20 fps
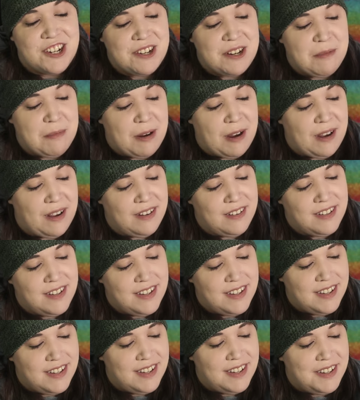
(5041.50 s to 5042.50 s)
him on.
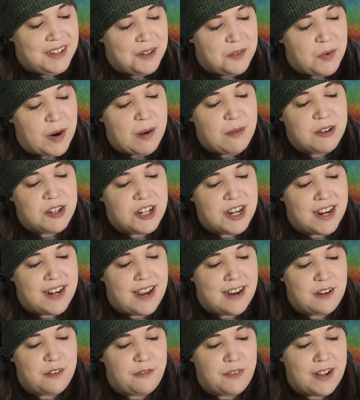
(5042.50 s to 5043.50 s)
Wei Wuxian
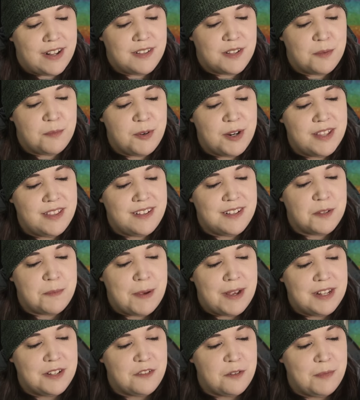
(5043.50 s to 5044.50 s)
had to find some breathing
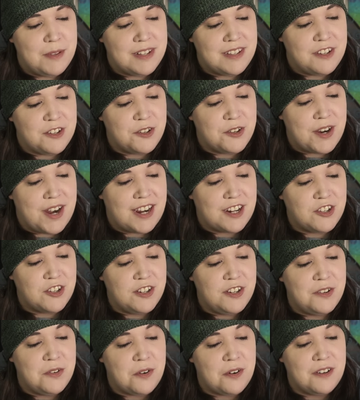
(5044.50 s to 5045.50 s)
space from this
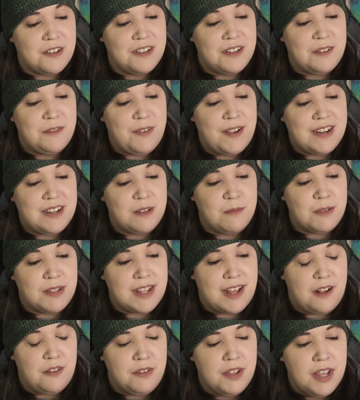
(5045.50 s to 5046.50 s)
distraction in order to defend
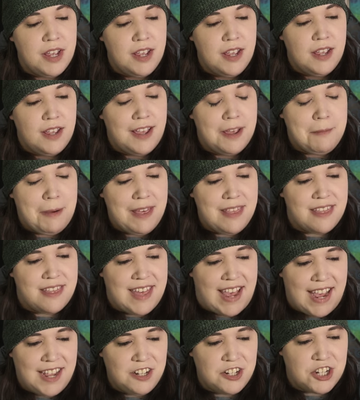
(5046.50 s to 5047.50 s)
himself. Am I
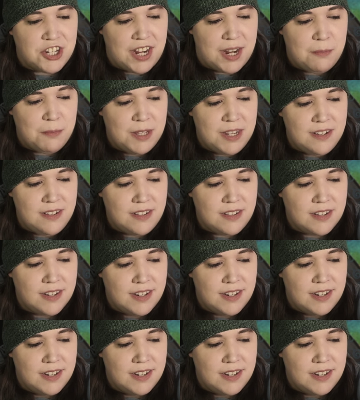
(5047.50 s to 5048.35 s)
that shameless?